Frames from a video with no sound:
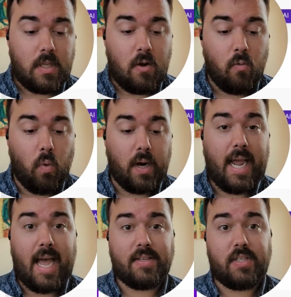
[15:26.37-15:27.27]
what I
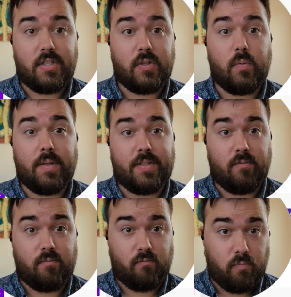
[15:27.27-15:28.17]
had to do was
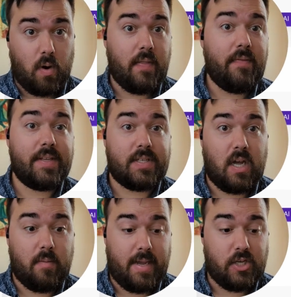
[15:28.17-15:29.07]
run this
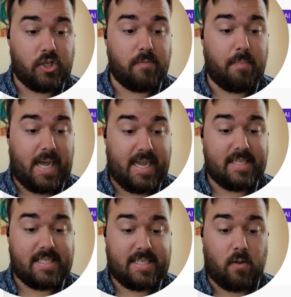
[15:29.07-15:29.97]
automation by
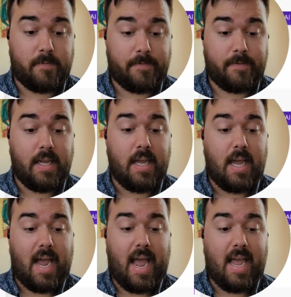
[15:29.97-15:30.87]
itself.
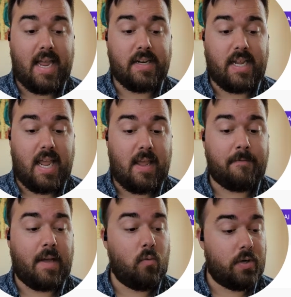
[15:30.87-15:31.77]
And
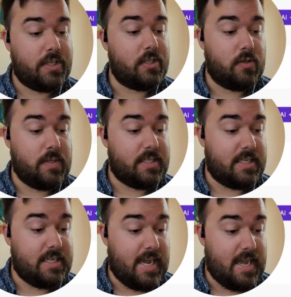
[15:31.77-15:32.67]
if I were to do this
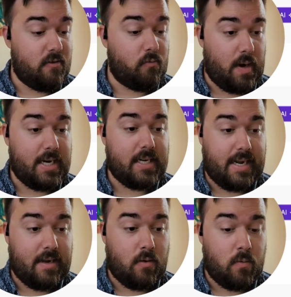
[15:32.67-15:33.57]
again right
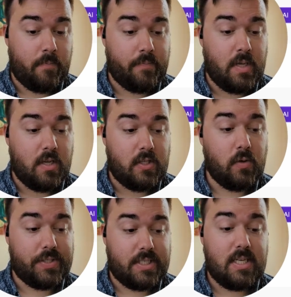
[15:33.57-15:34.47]
now,
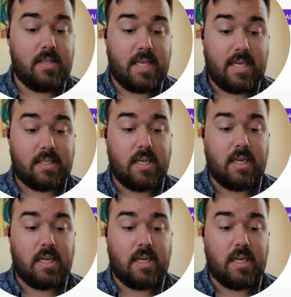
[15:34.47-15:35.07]
you'll see that